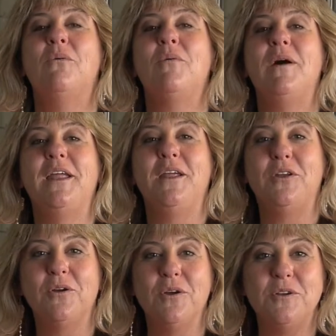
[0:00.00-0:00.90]
we want to
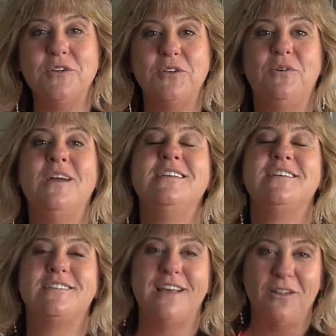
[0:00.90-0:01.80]
encourage you
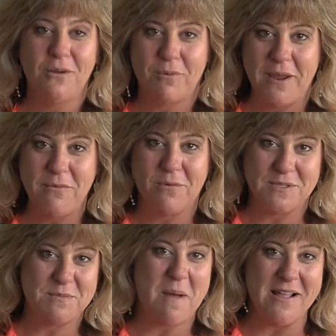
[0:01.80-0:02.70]
to celebrate
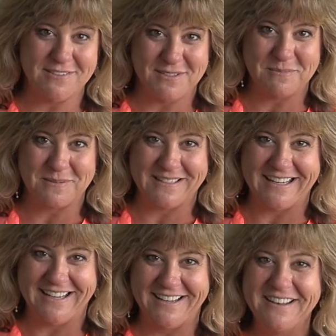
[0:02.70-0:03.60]

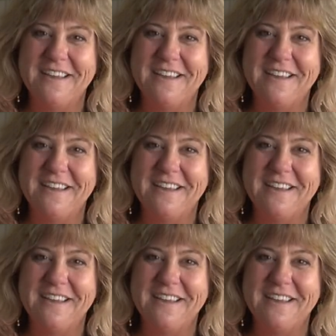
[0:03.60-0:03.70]
responsibly.